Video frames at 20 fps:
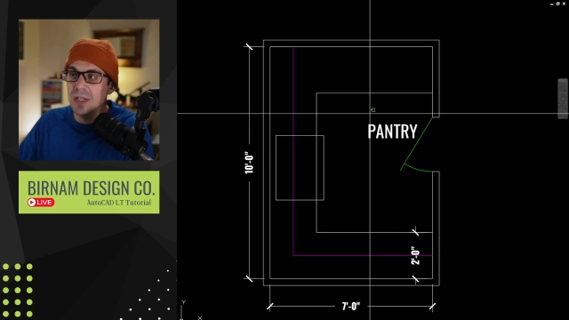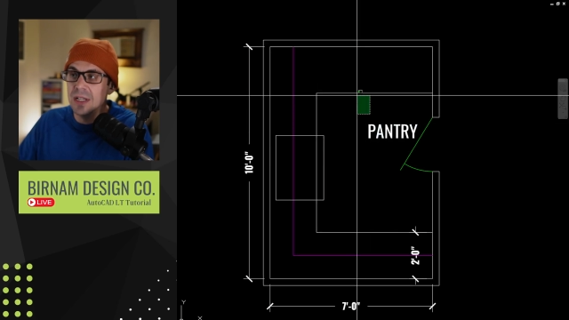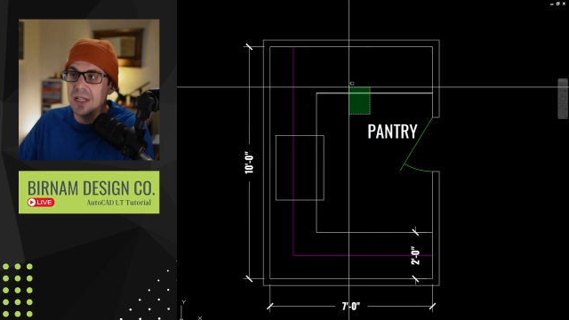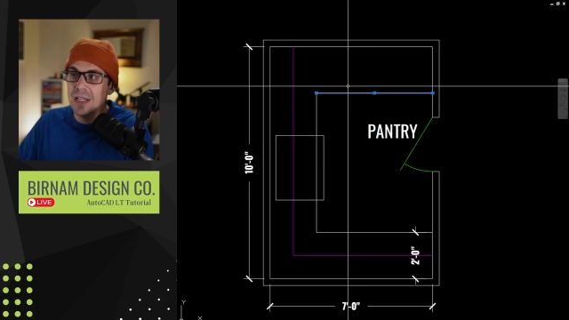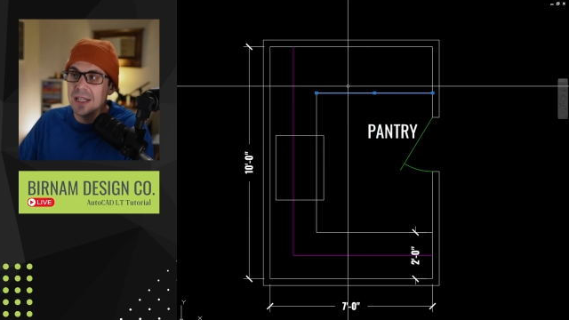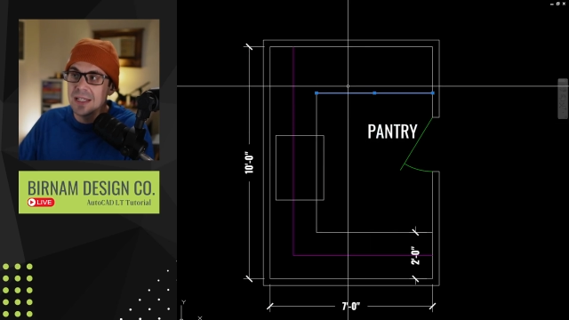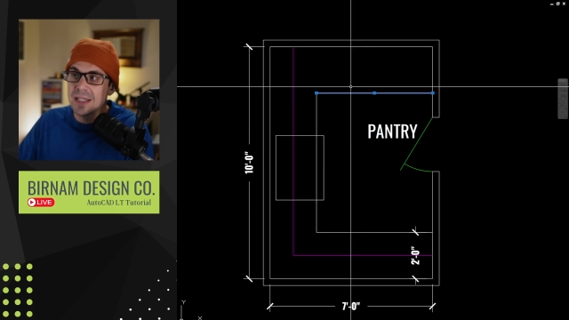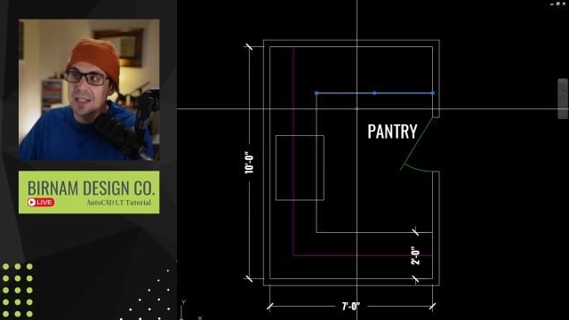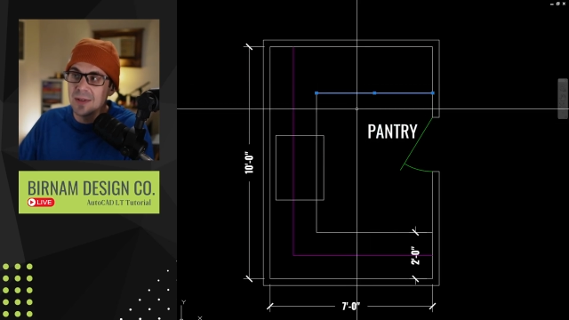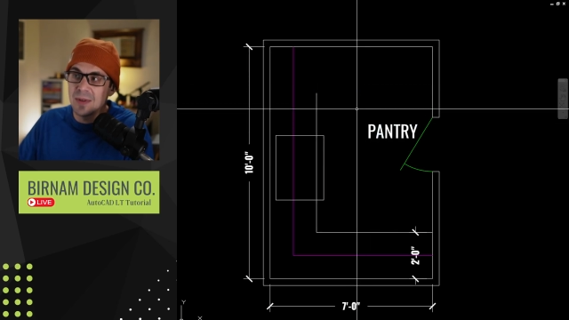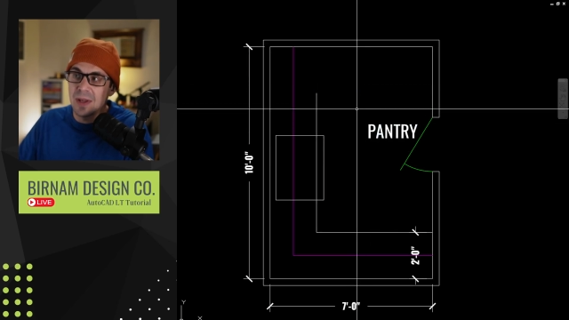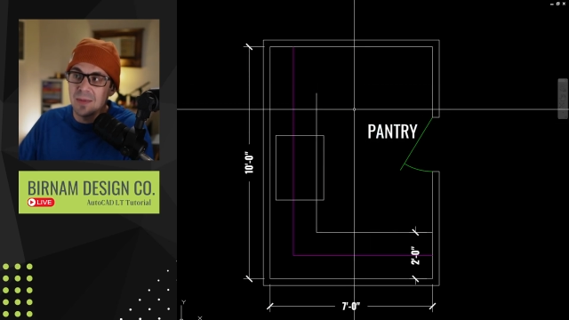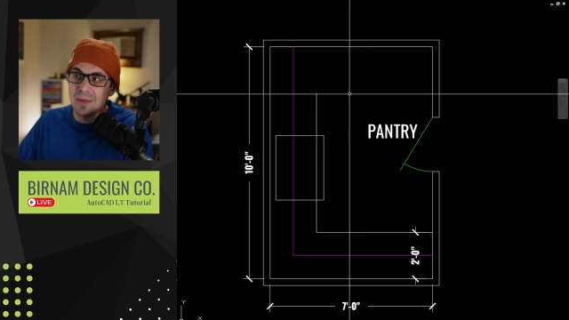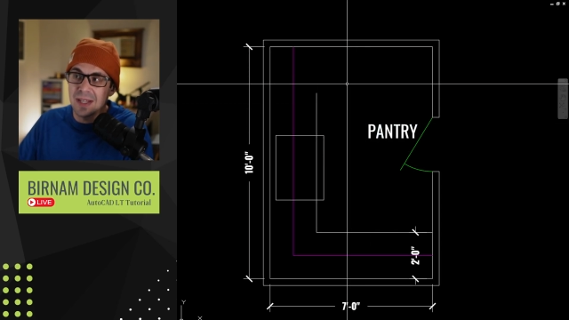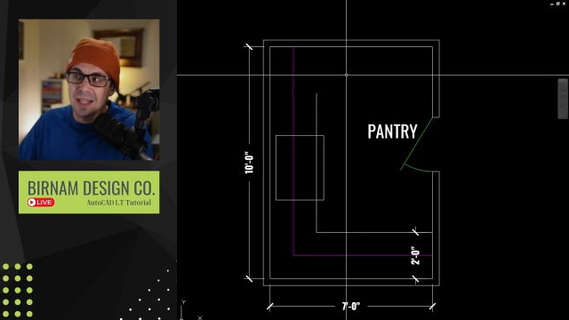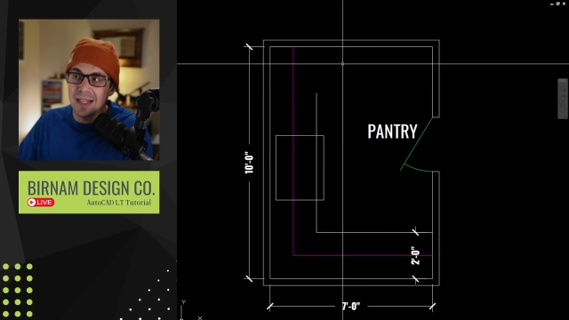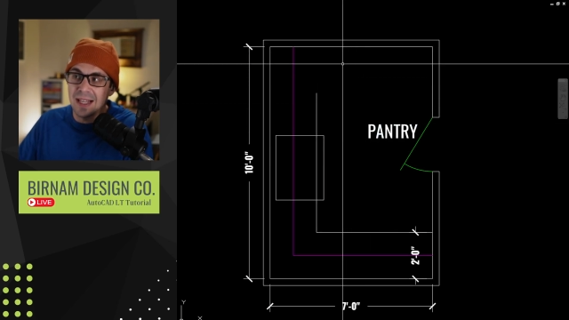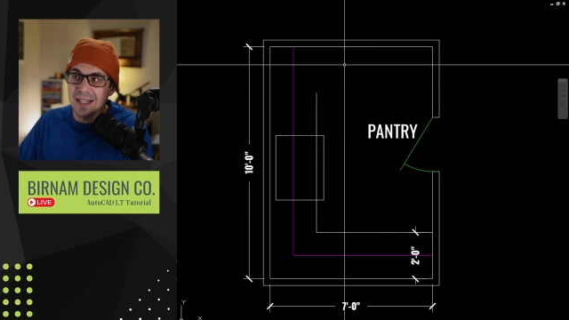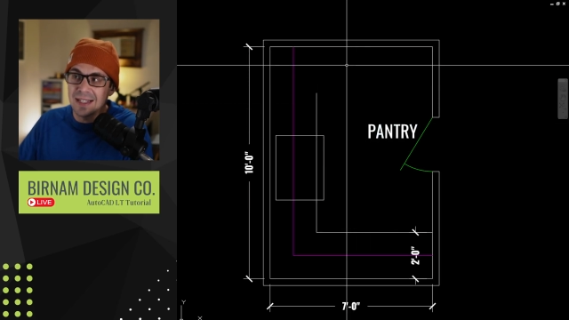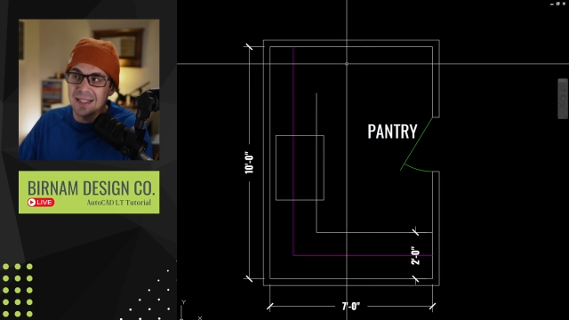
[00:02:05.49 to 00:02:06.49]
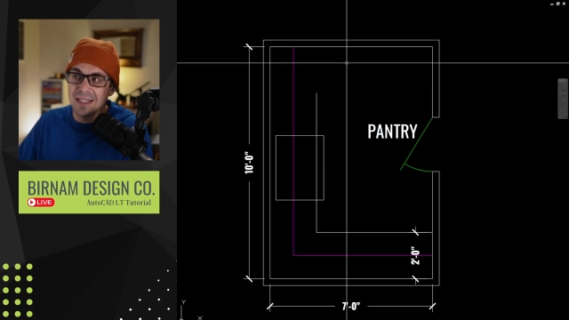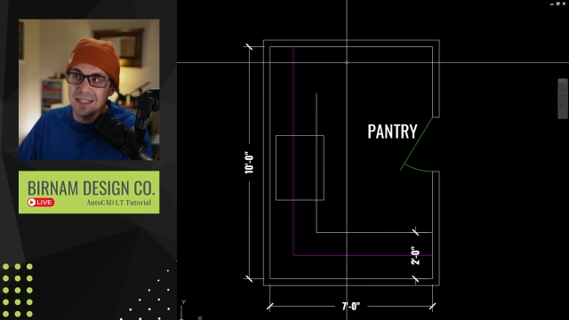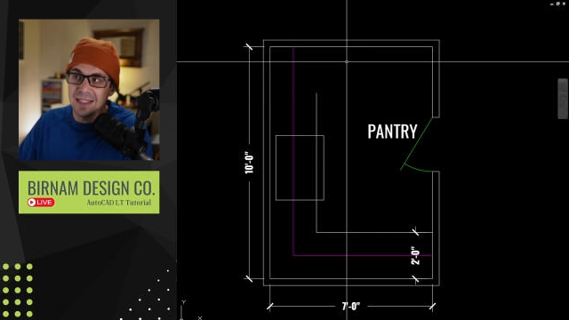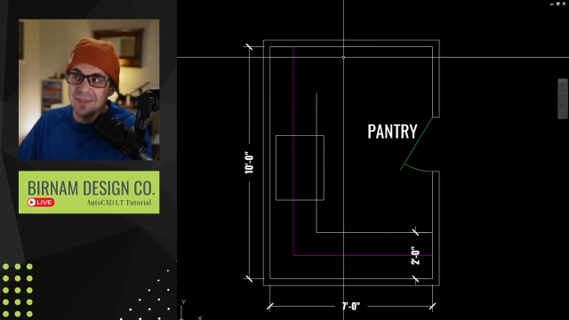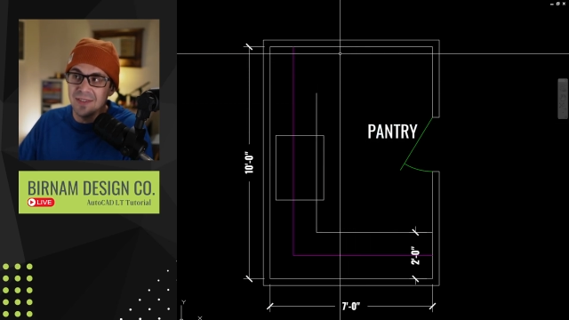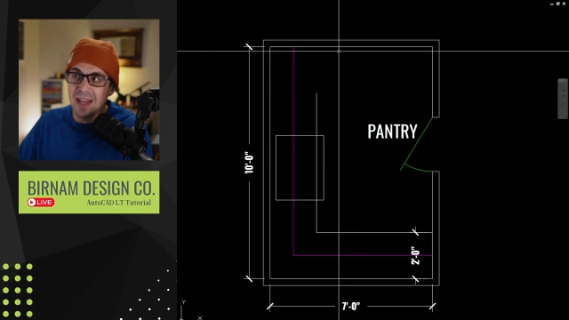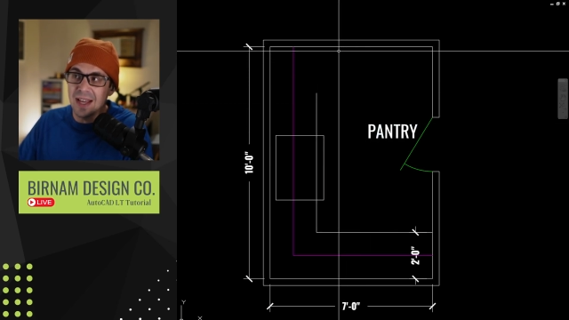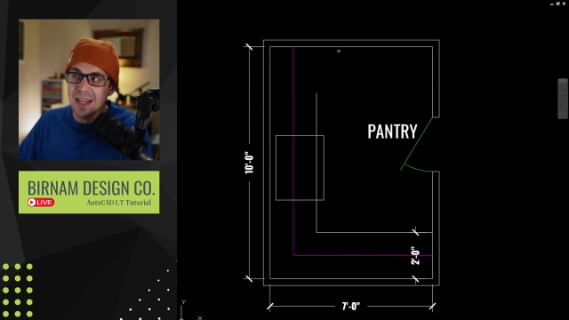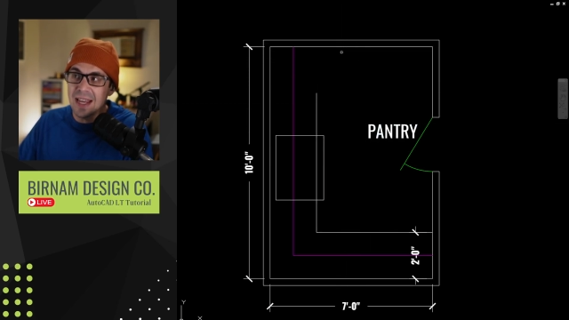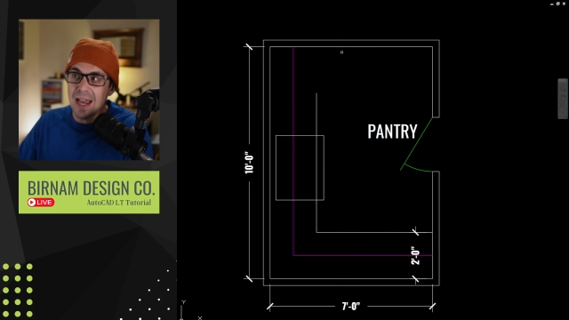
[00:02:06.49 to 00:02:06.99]
Sometimes I like to leave
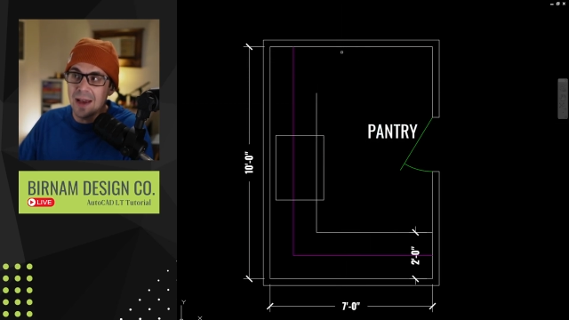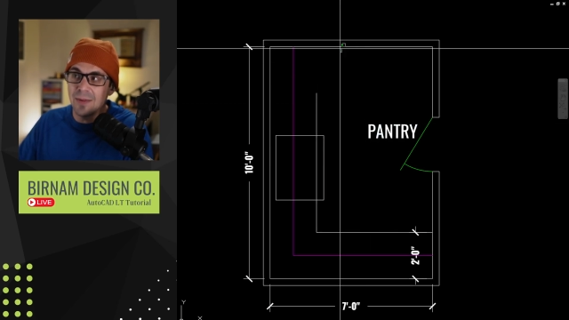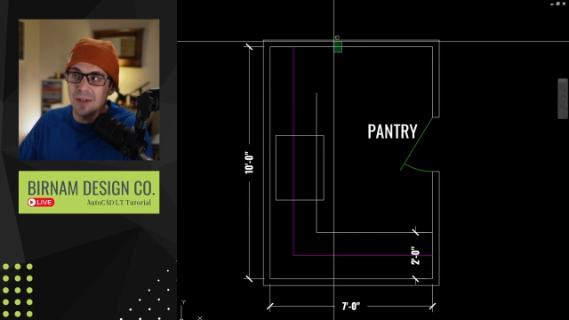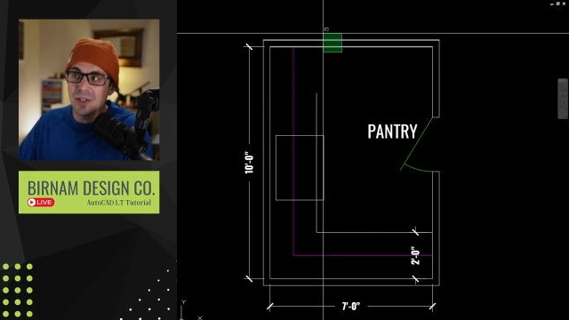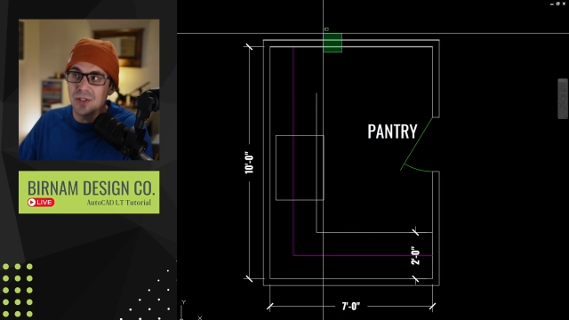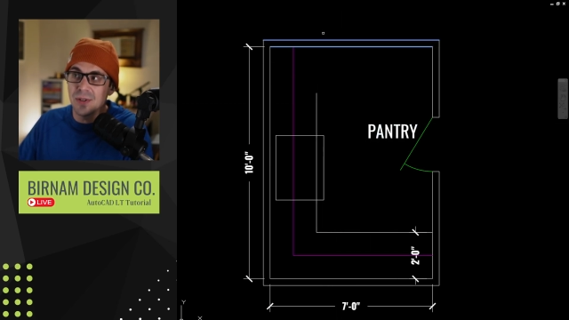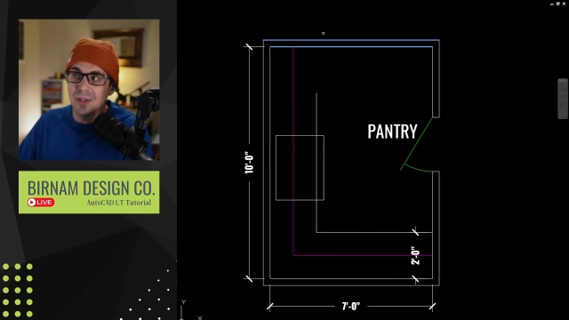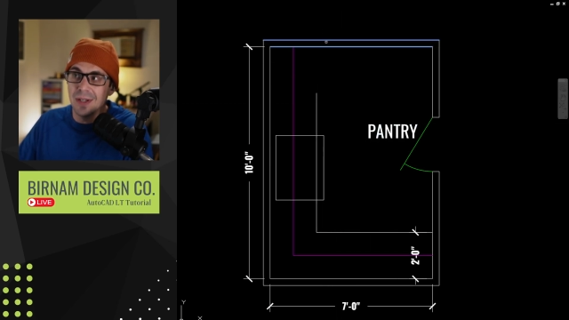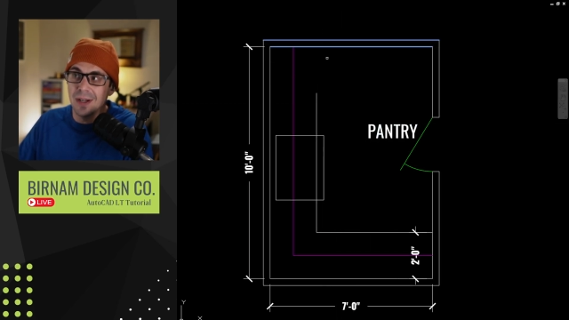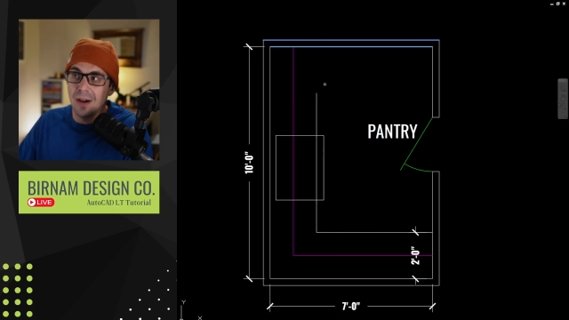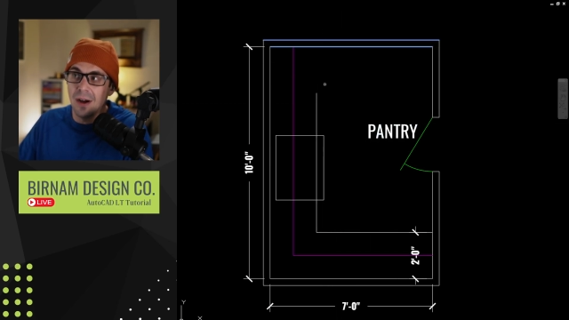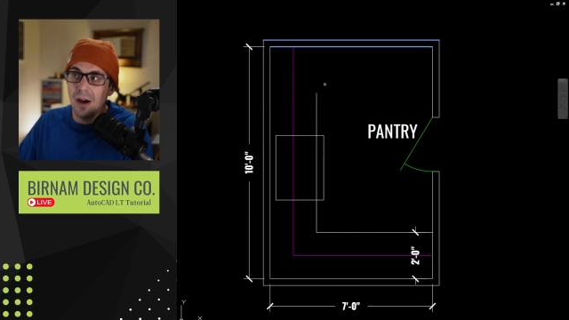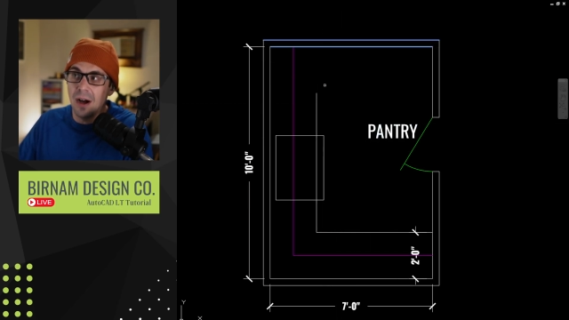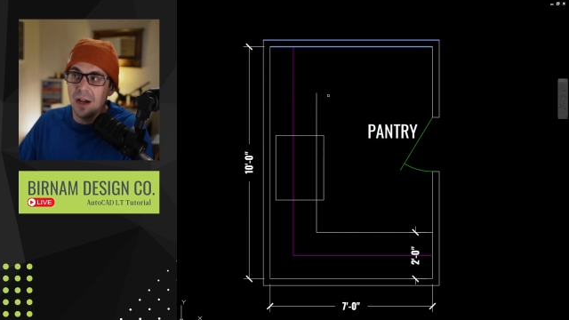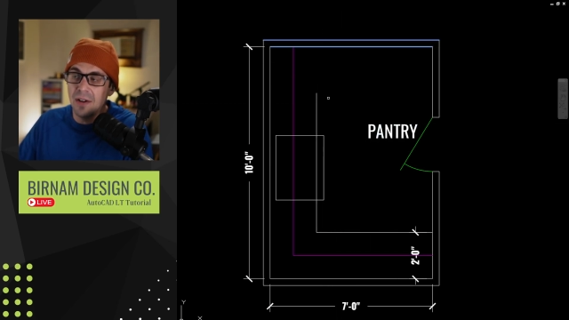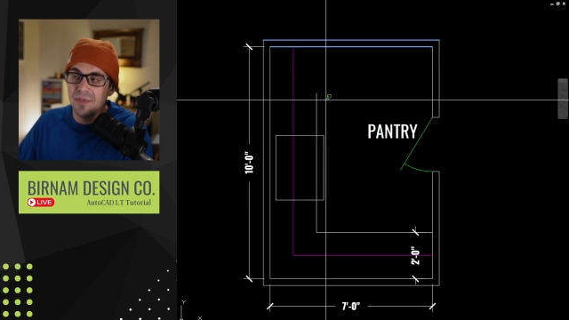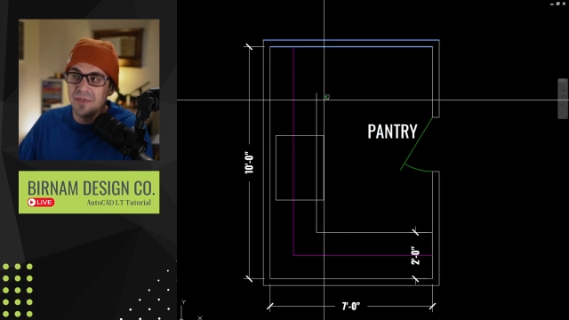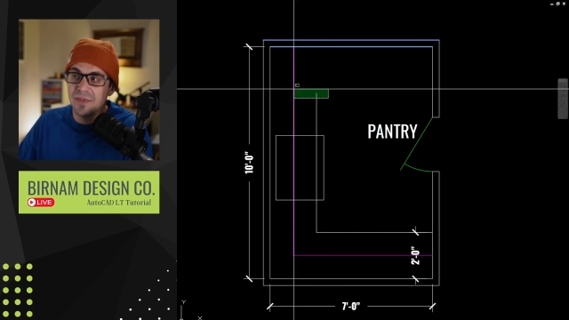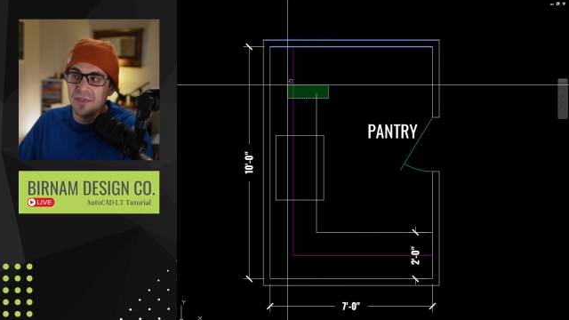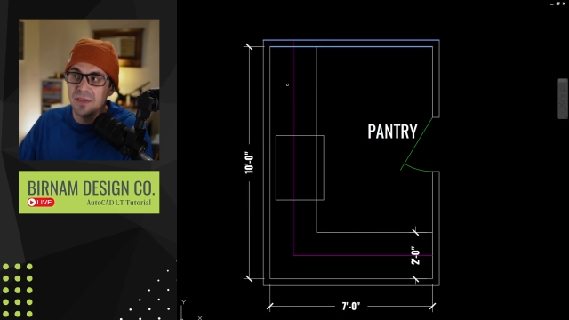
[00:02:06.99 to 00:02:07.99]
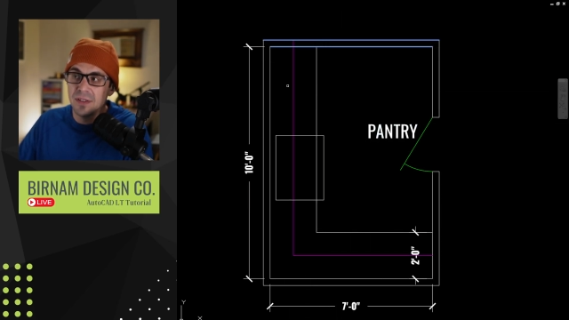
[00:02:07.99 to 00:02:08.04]
that cabinetry off